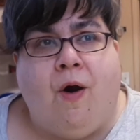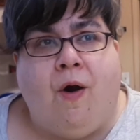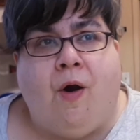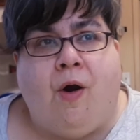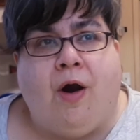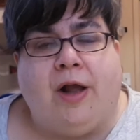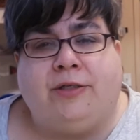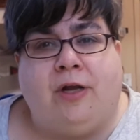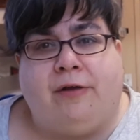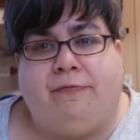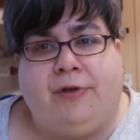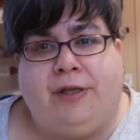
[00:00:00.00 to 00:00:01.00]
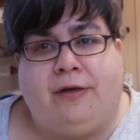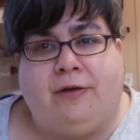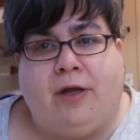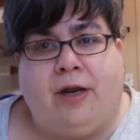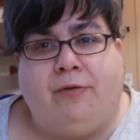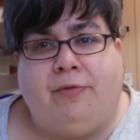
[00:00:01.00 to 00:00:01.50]
it's not convenient, and
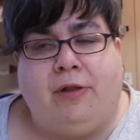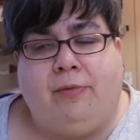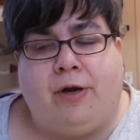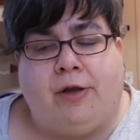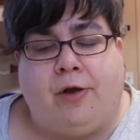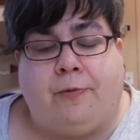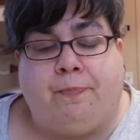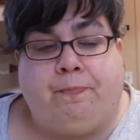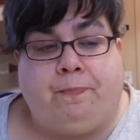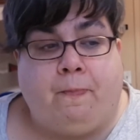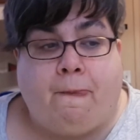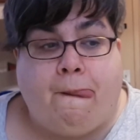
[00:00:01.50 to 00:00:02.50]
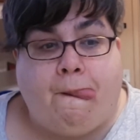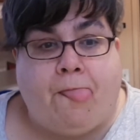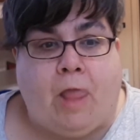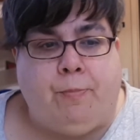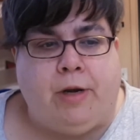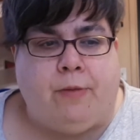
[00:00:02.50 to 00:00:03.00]
I really want to go.
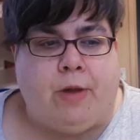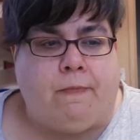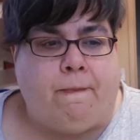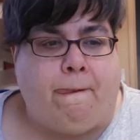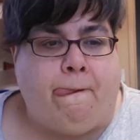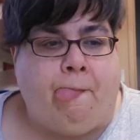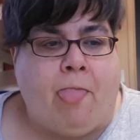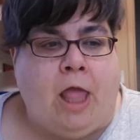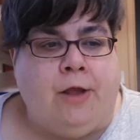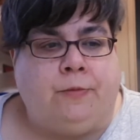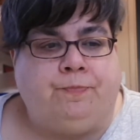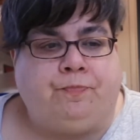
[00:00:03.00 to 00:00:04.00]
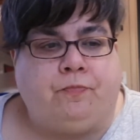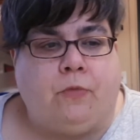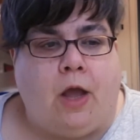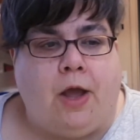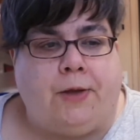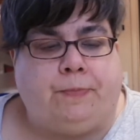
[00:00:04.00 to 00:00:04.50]
But anyway,
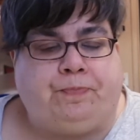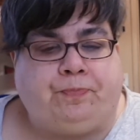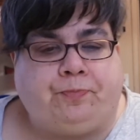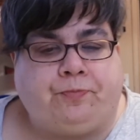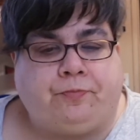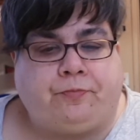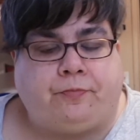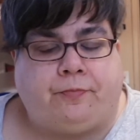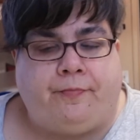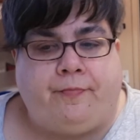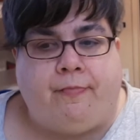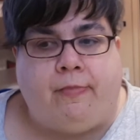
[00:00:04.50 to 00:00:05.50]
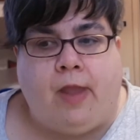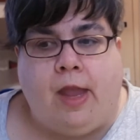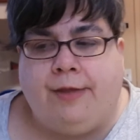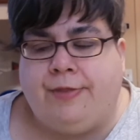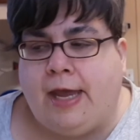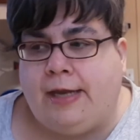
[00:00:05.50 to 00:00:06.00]
and
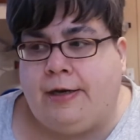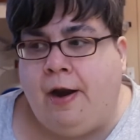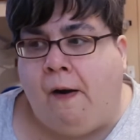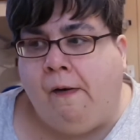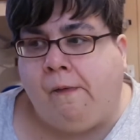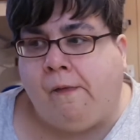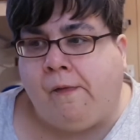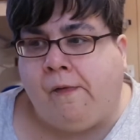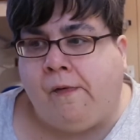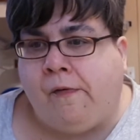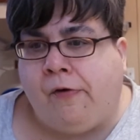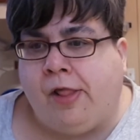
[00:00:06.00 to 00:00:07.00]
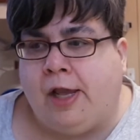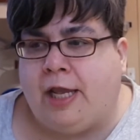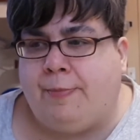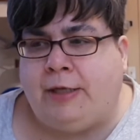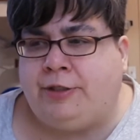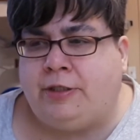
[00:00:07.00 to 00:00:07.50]
then he
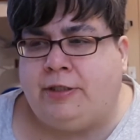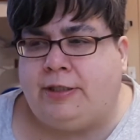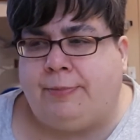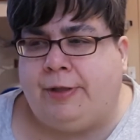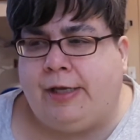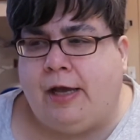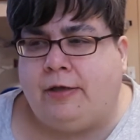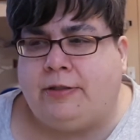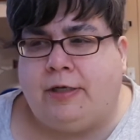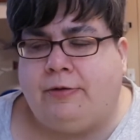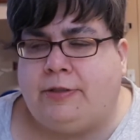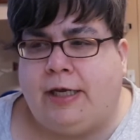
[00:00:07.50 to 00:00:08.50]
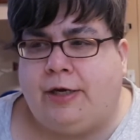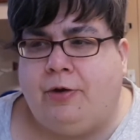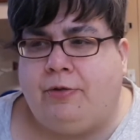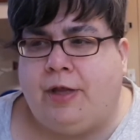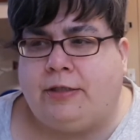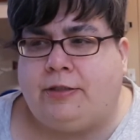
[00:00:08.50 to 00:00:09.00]
mentioned something else, and I was like, no,
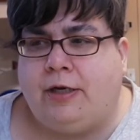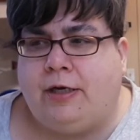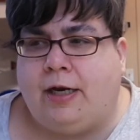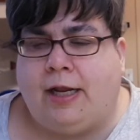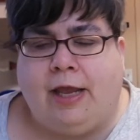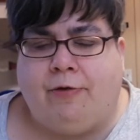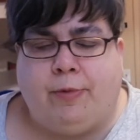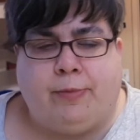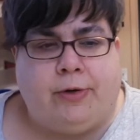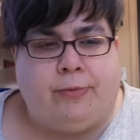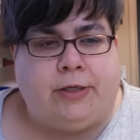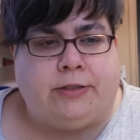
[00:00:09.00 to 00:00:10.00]
that's not it. I can't remember what it was.